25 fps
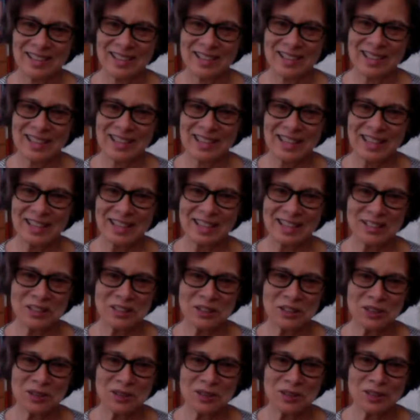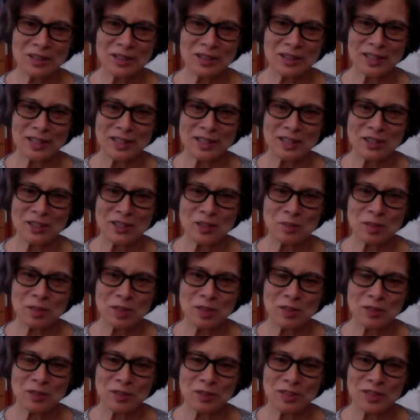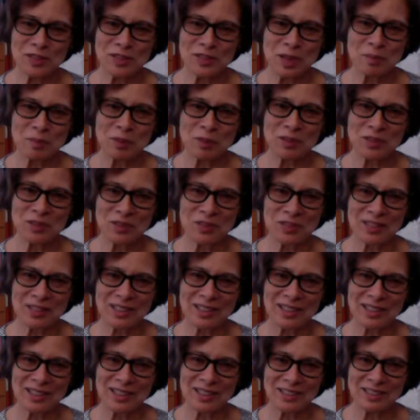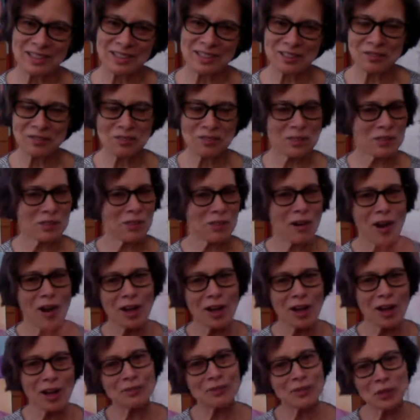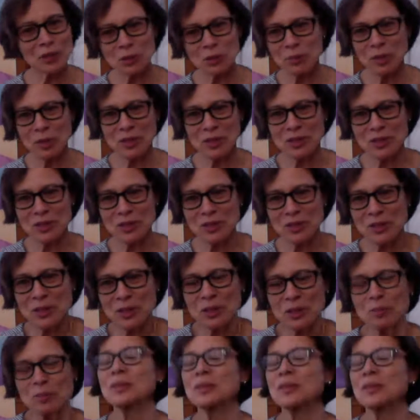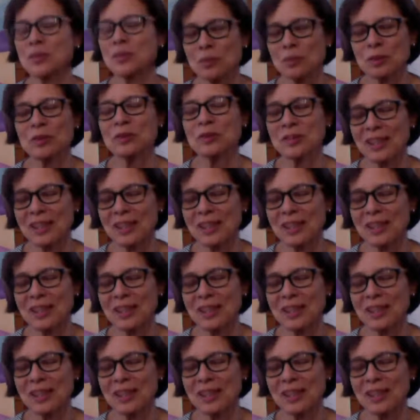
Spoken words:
Thank you, and thanks so much for this opportunity and for all of your partnership. It's been great.